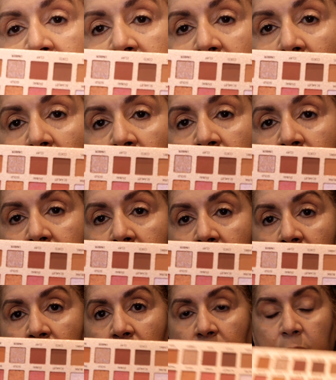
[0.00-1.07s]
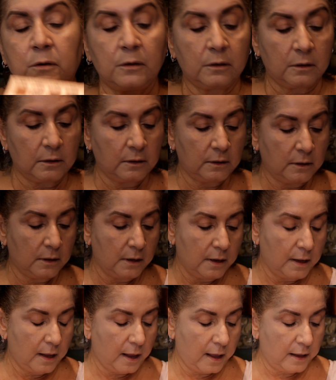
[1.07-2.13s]
this color right here,
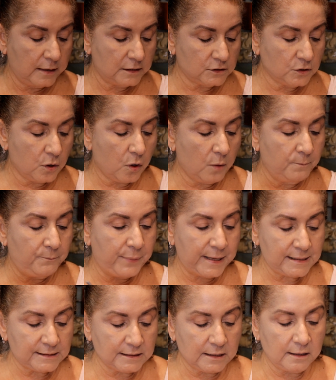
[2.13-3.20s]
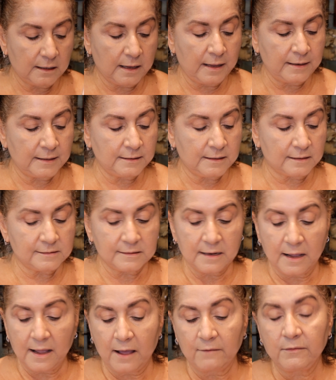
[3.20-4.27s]
and it's called Bisque, and it does
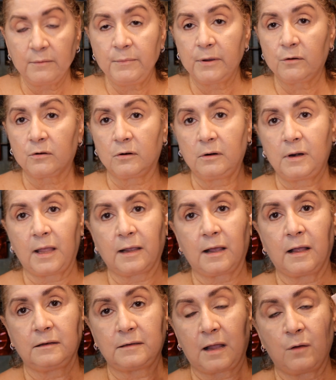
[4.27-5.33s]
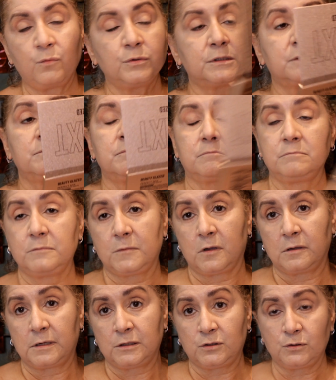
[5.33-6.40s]
not have a mirror like I was
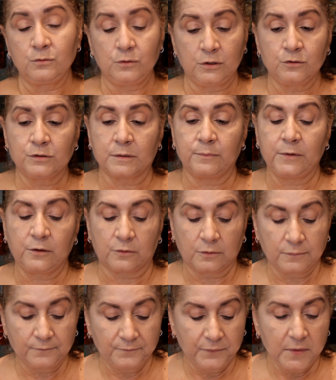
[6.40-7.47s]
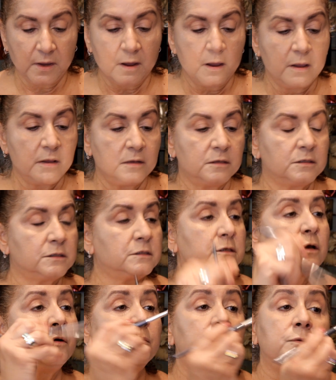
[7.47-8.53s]
going to use the mirror.
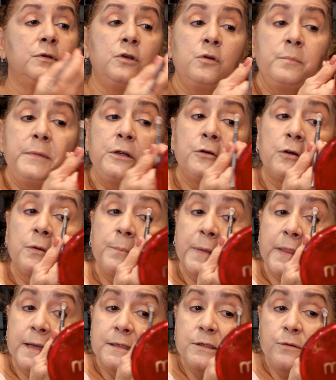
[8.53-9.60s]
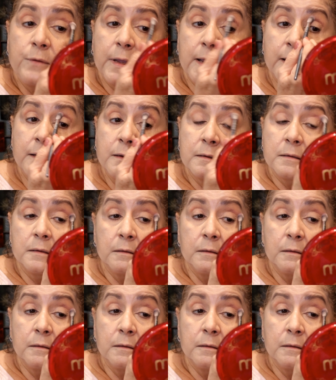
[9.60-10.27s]
So no mirror, but that's okay.